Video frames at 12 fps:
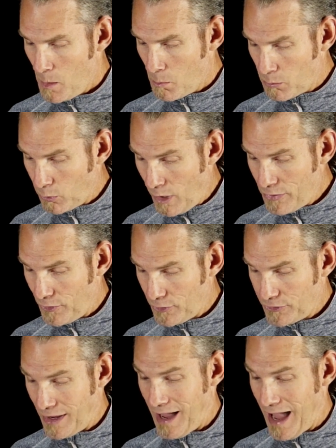
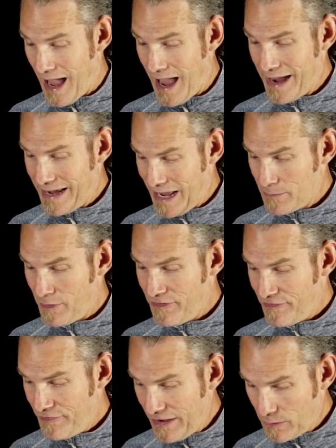"Brothers, I am a
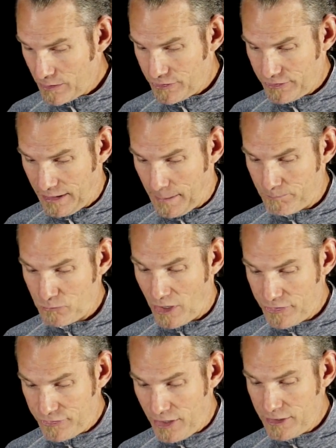Pharisee, a
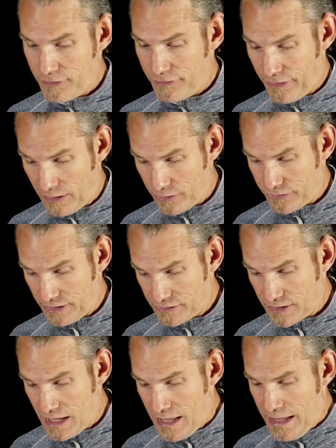son of
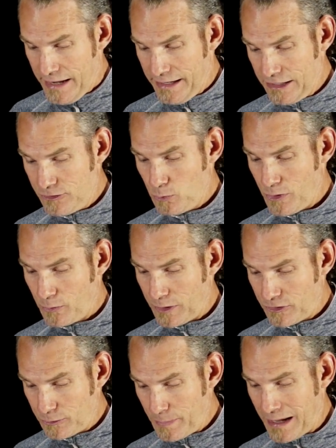Pharisees. It is with
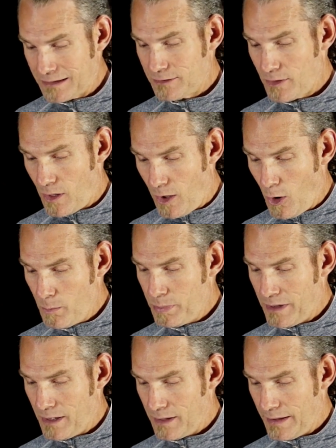respect to the
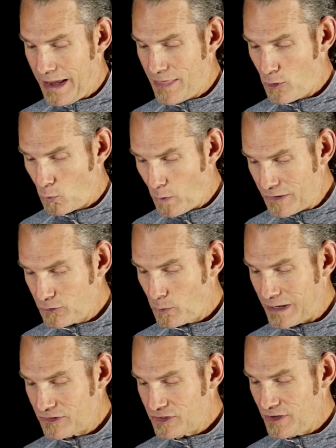hope and the
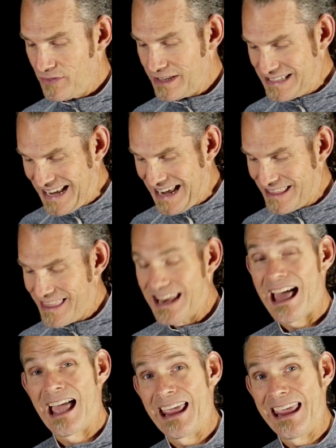resurrection of the dead that
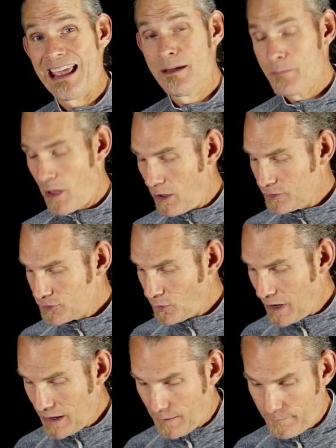I am on
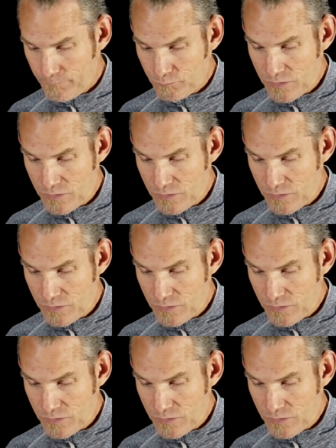trial."